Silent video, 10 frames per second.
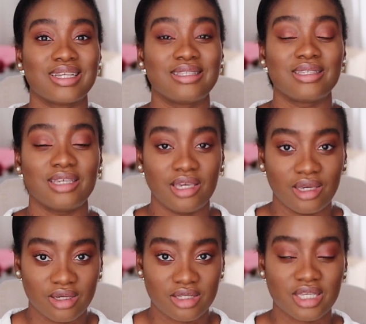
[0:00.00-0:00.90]
and
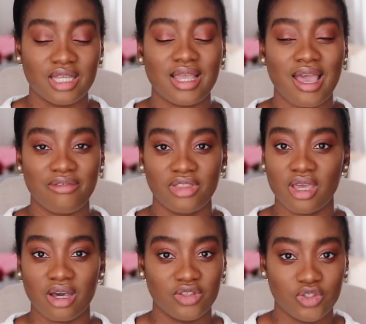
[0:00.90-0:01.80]
tears in
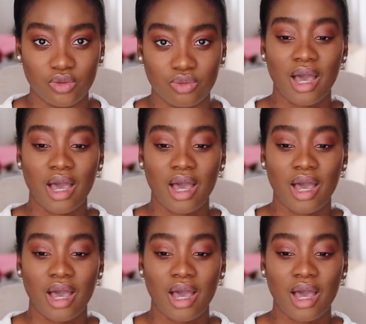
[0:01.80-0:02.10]
everything I do.